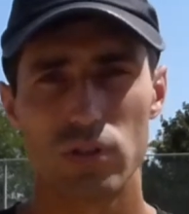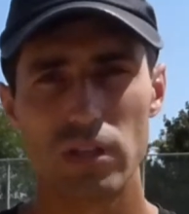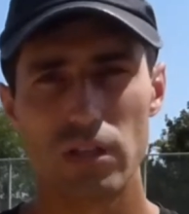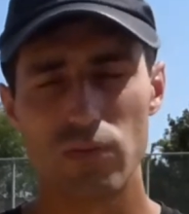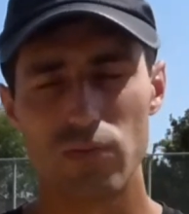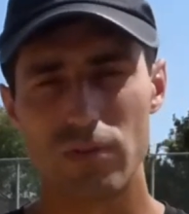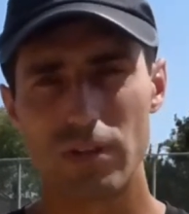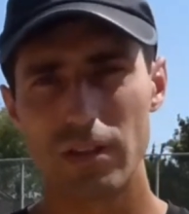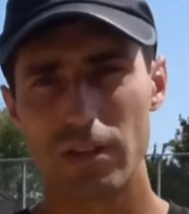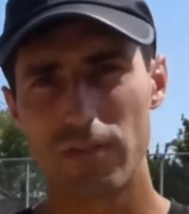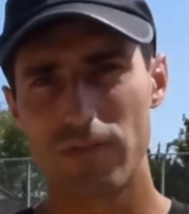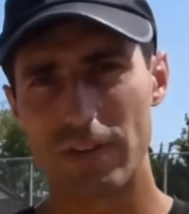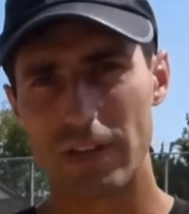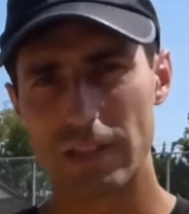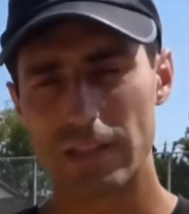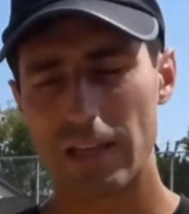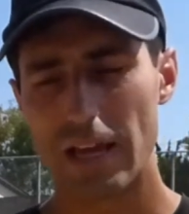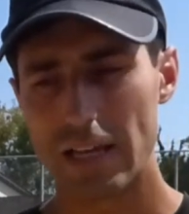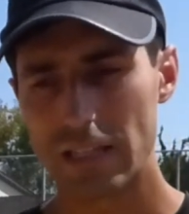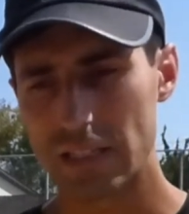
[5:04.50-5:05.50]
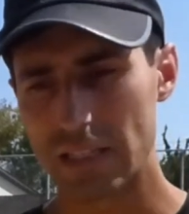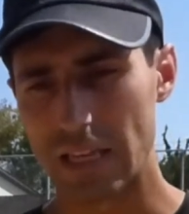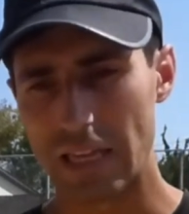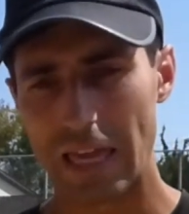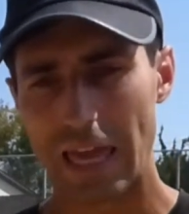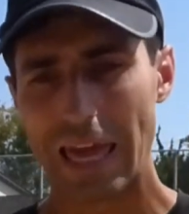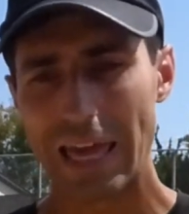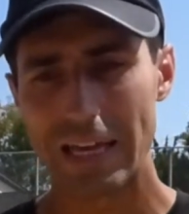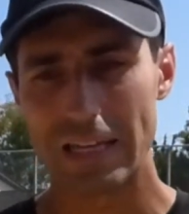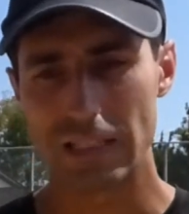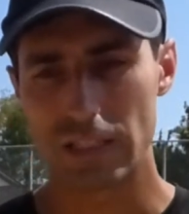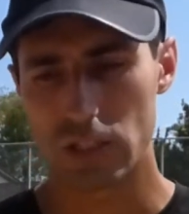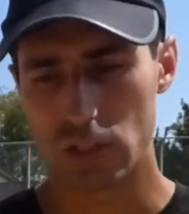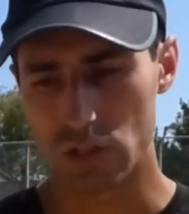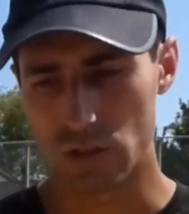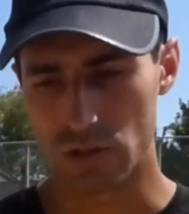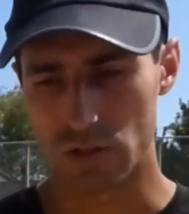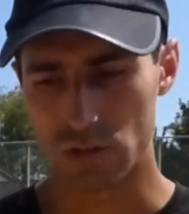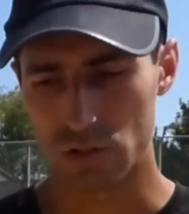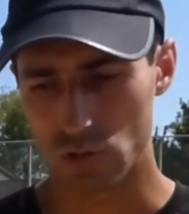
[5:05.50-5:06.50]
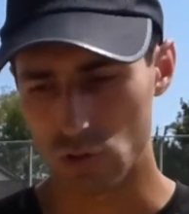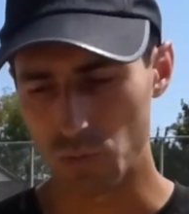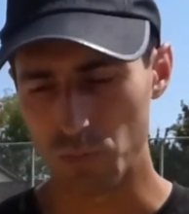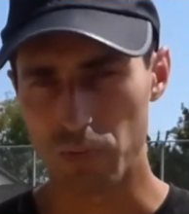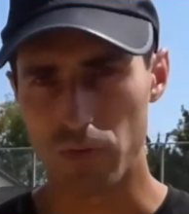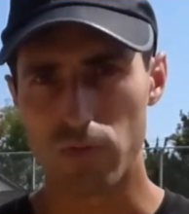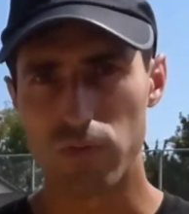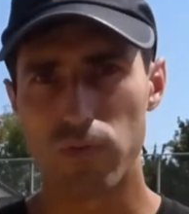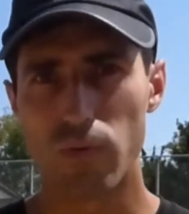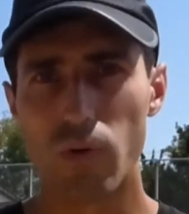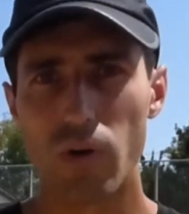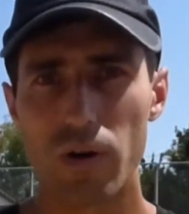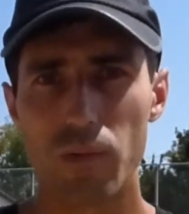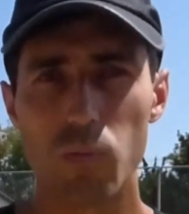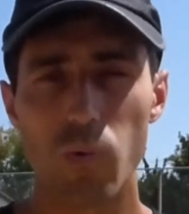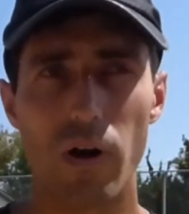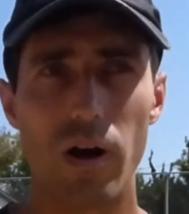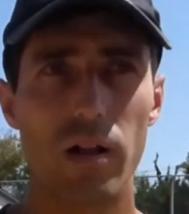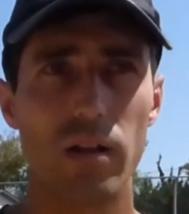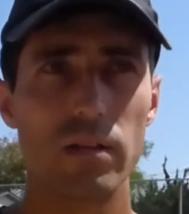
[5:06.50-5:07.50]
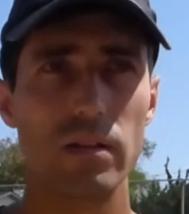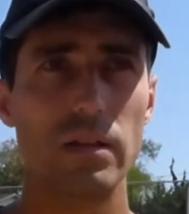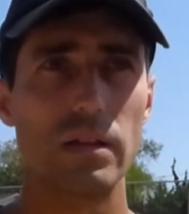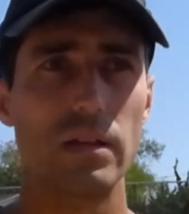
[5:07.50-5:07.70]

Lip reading: really fantastic kids to perform well.